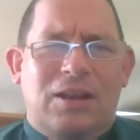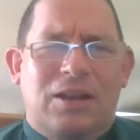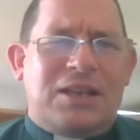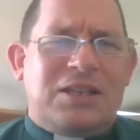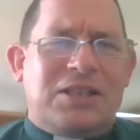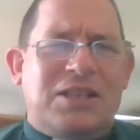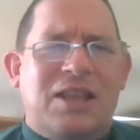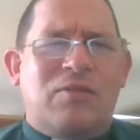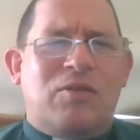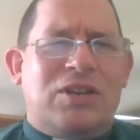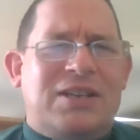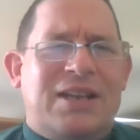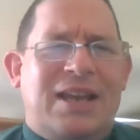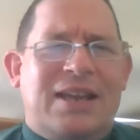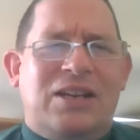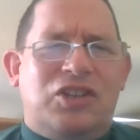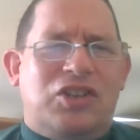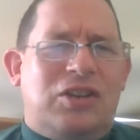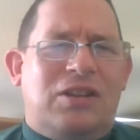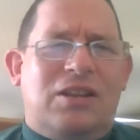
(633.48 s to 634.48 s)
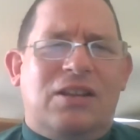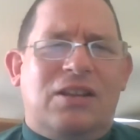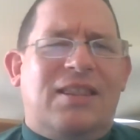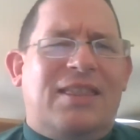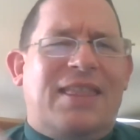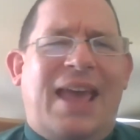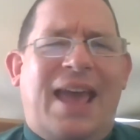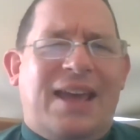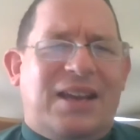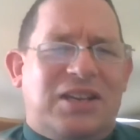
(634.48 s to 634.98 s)
Is there a danger that
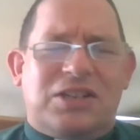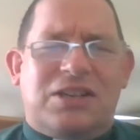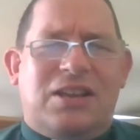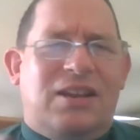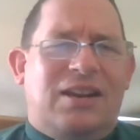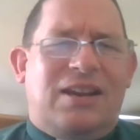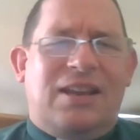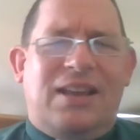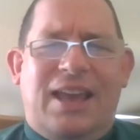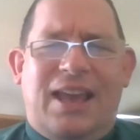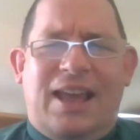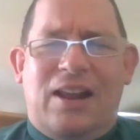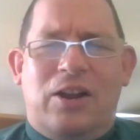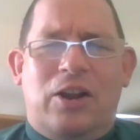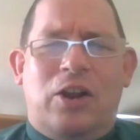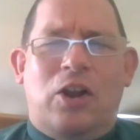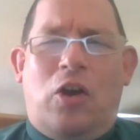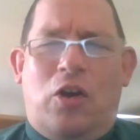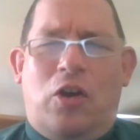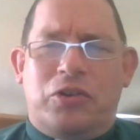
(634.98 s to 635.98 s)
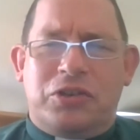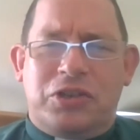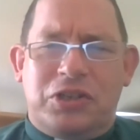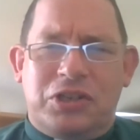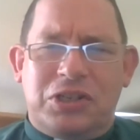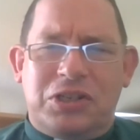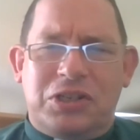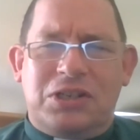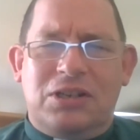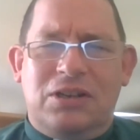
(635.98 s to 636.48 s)
that's going to get
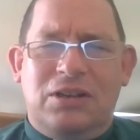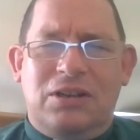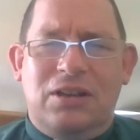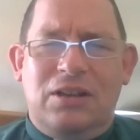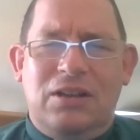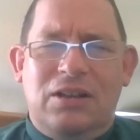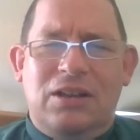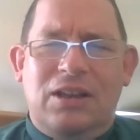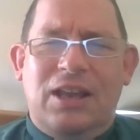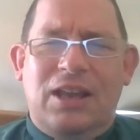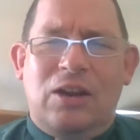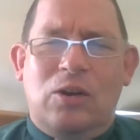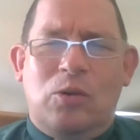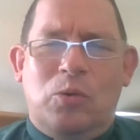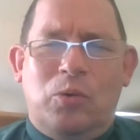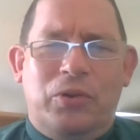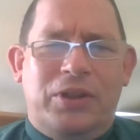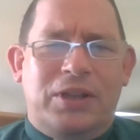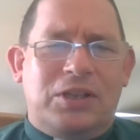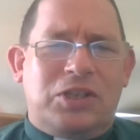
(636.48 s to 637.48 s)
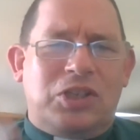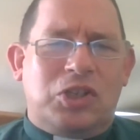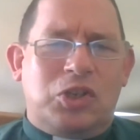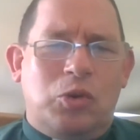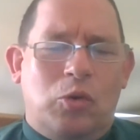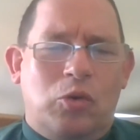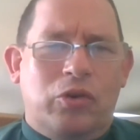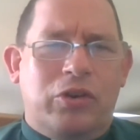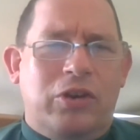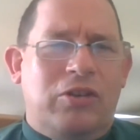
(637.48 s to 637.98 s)
lost in all this
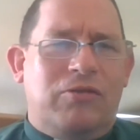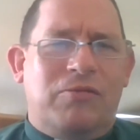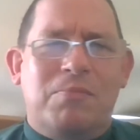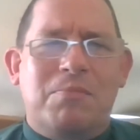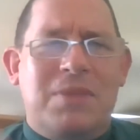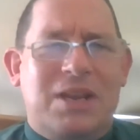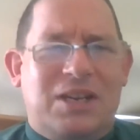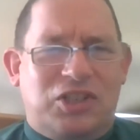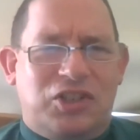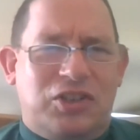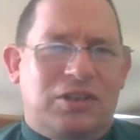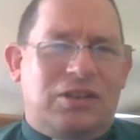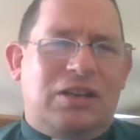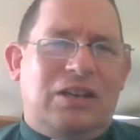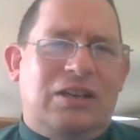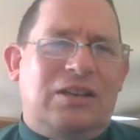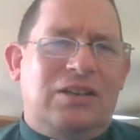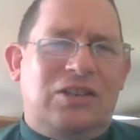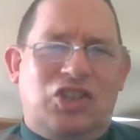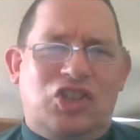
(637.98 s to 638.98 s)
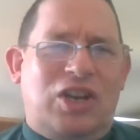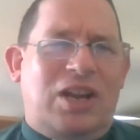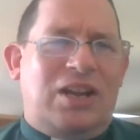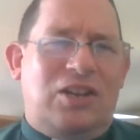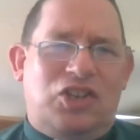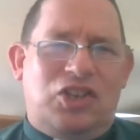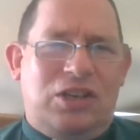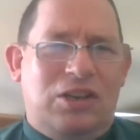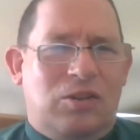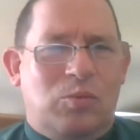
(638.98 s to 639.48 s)
talk of mission and
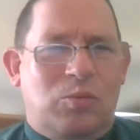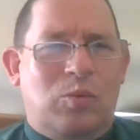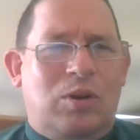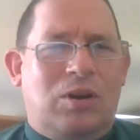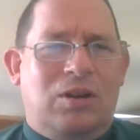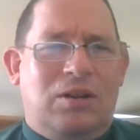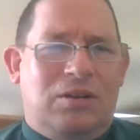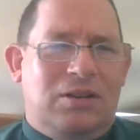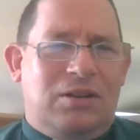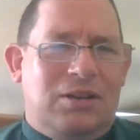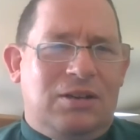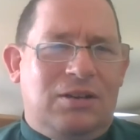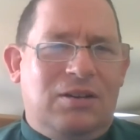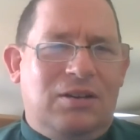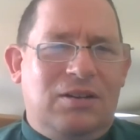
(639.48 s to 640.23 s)
changing the world?